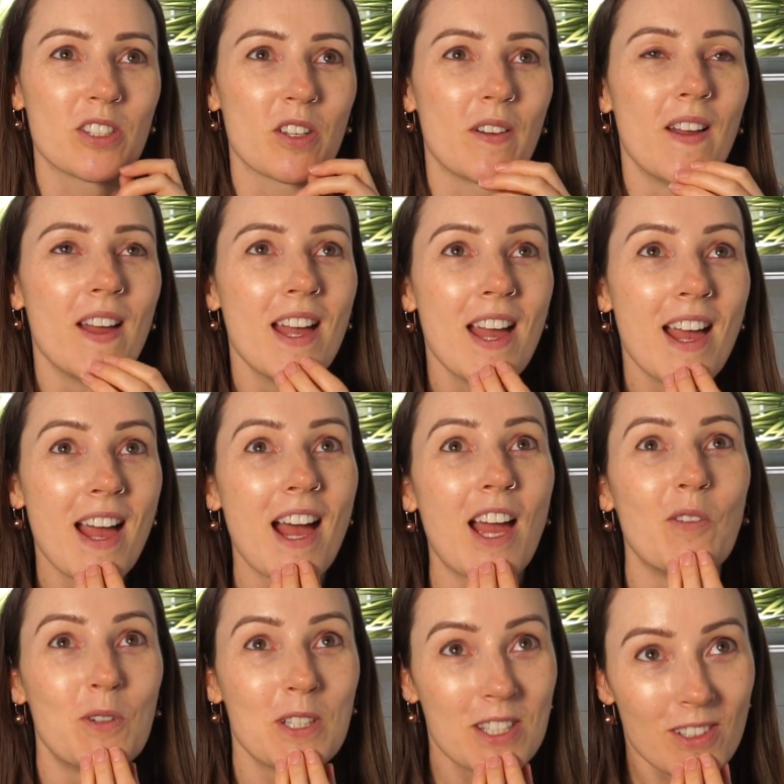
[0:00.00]
So
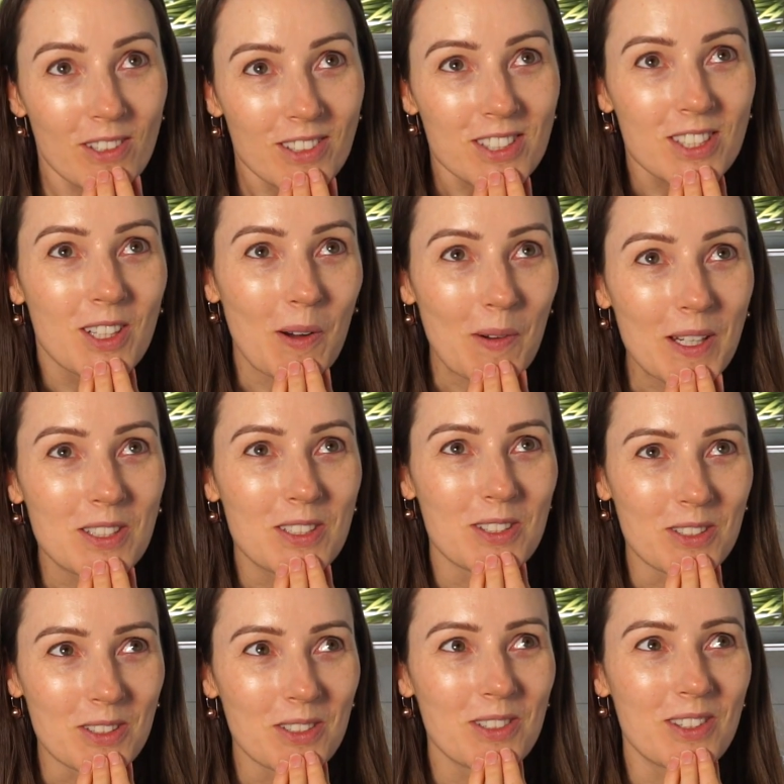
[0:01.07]
I was not going to
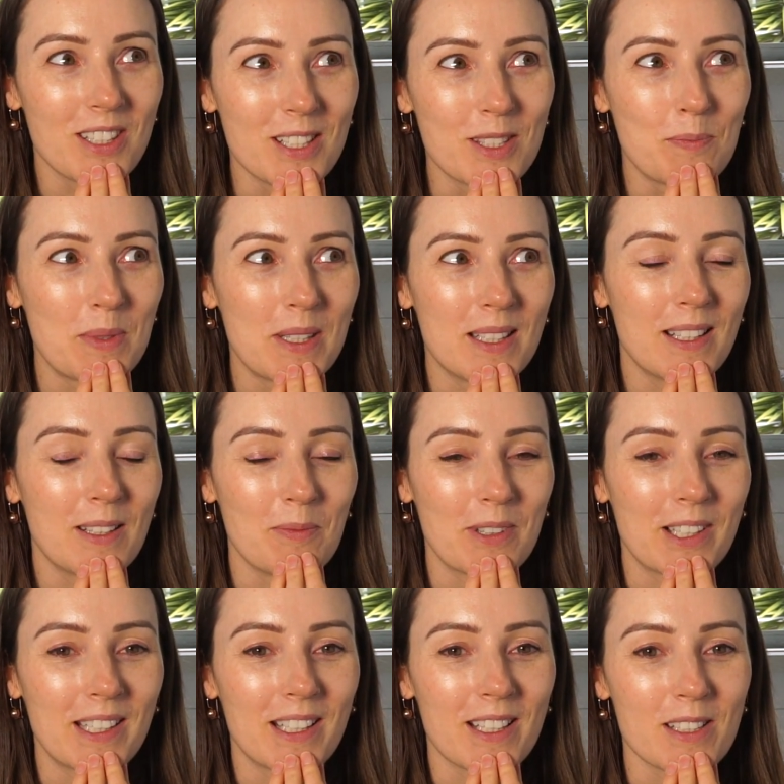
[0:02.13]
do this bit in
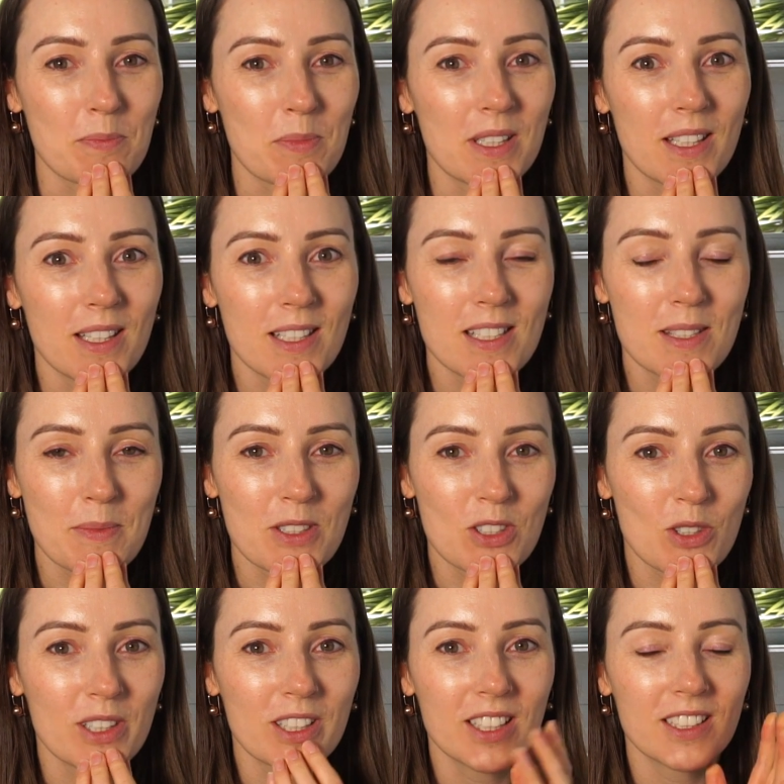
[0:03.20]
my house because my
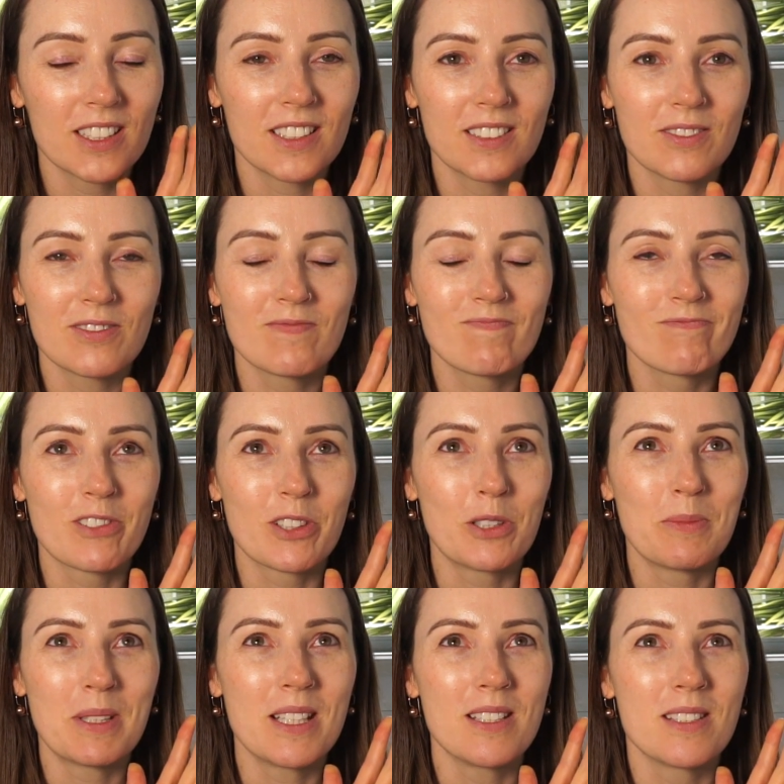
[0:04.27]
toilet
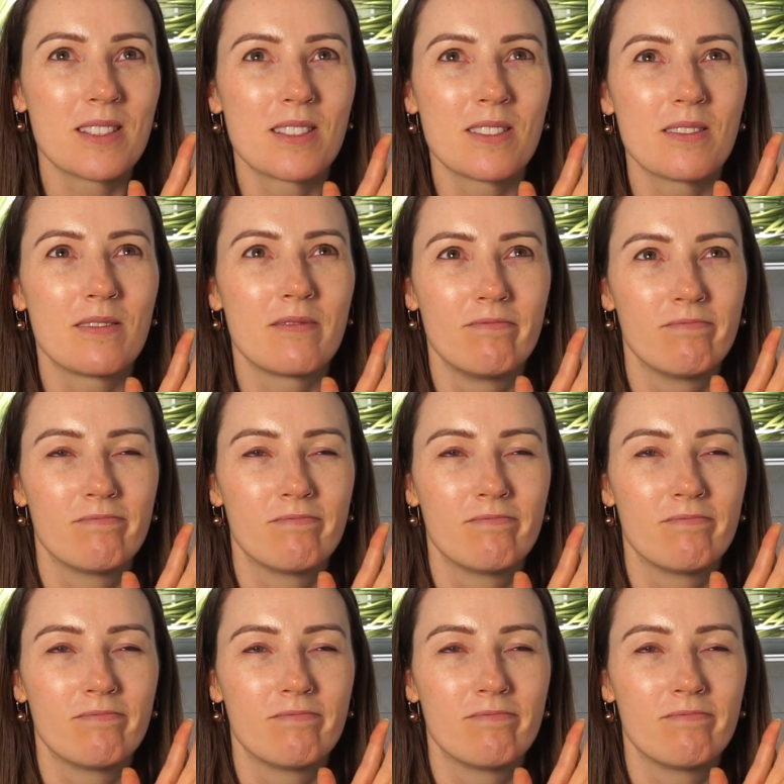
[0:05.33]
room is